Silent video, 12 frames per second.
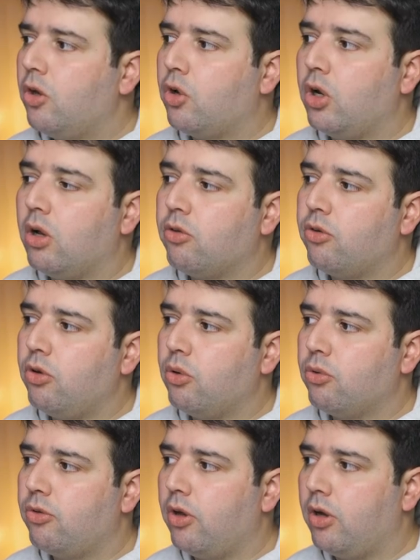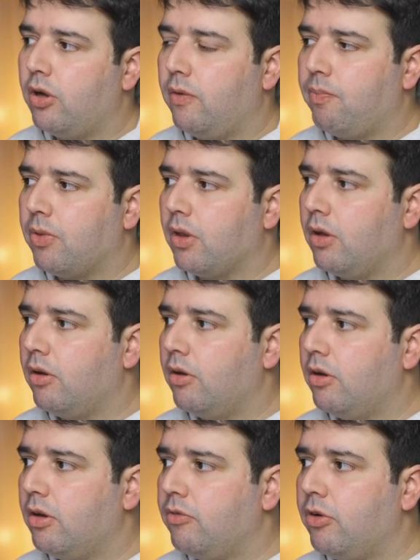You can also use the
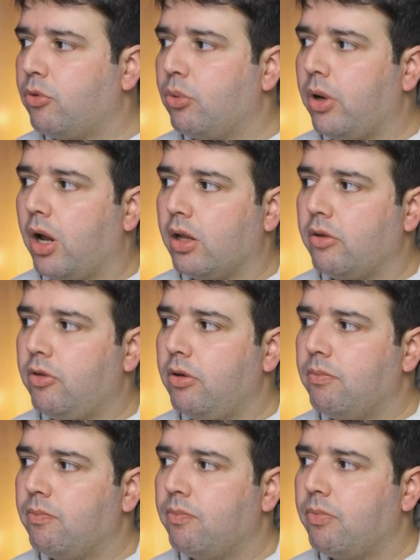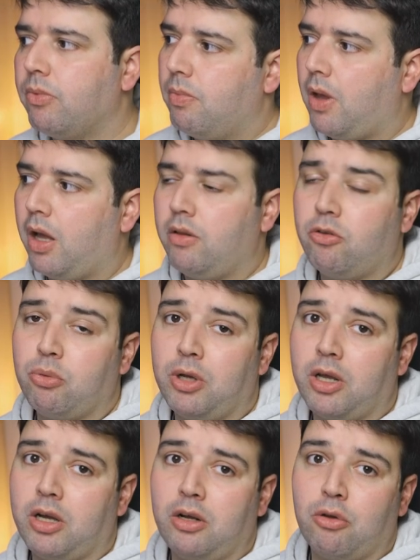virtual reality. And this
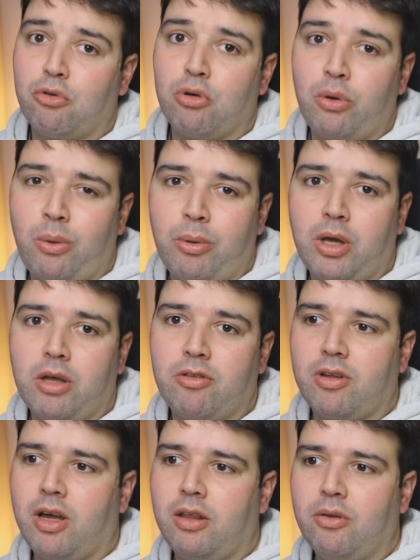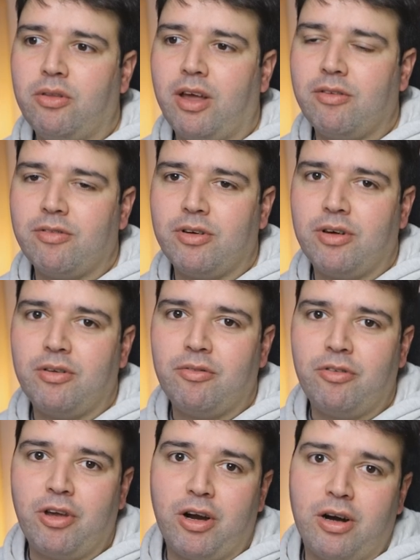one I cannot show you because I don't have a
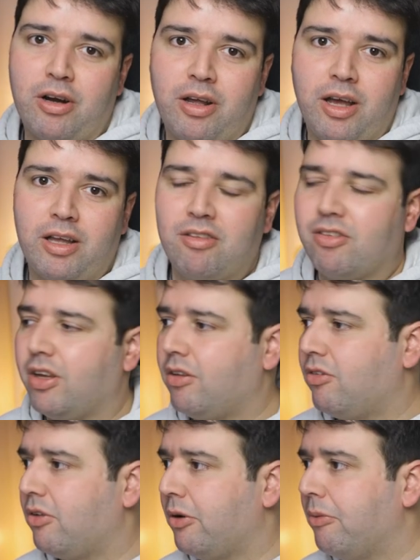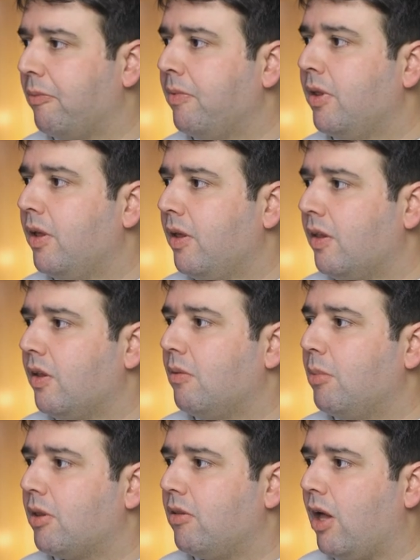VR headset, so,
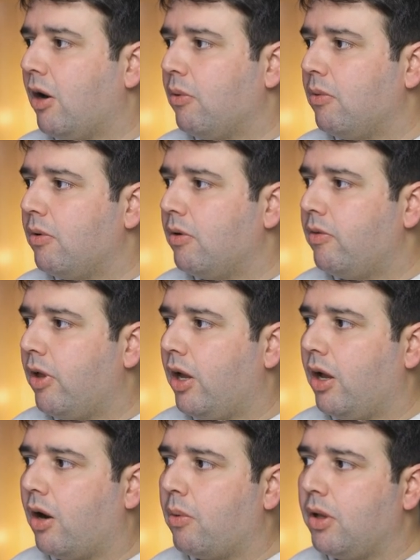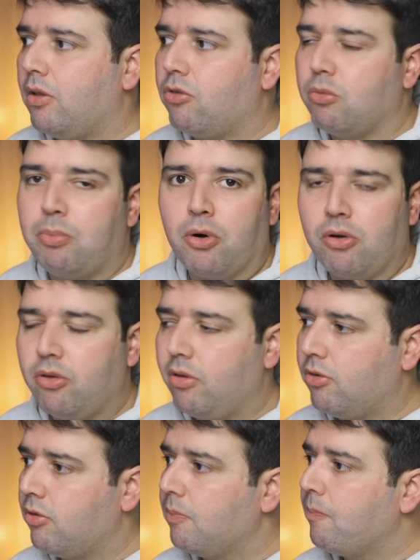but now they already support
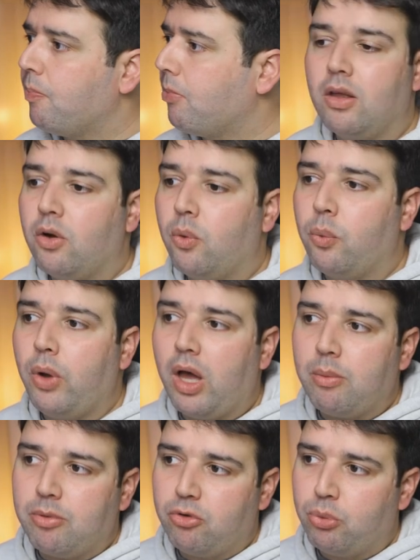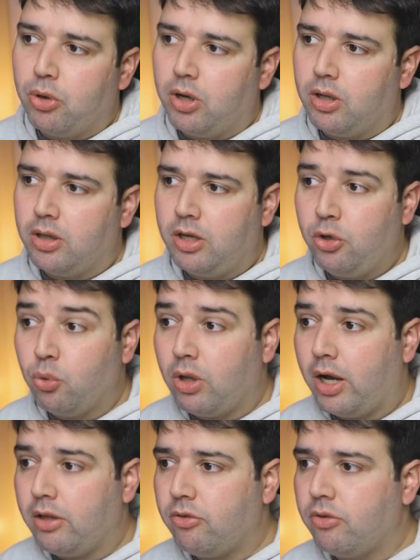this. We have as well a new
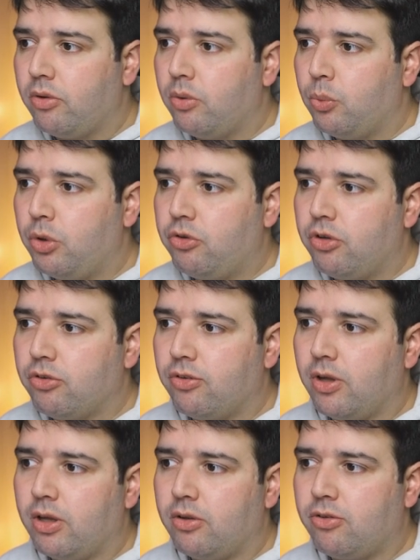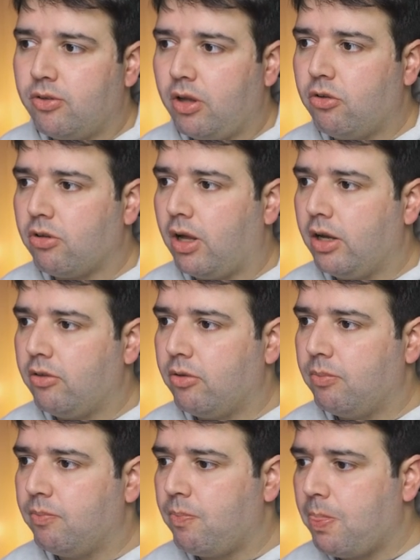light, which is the stage light.
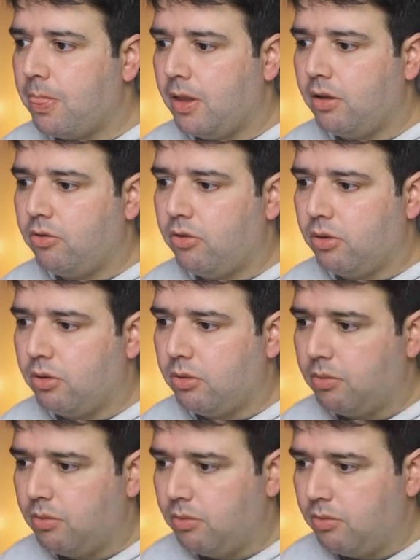So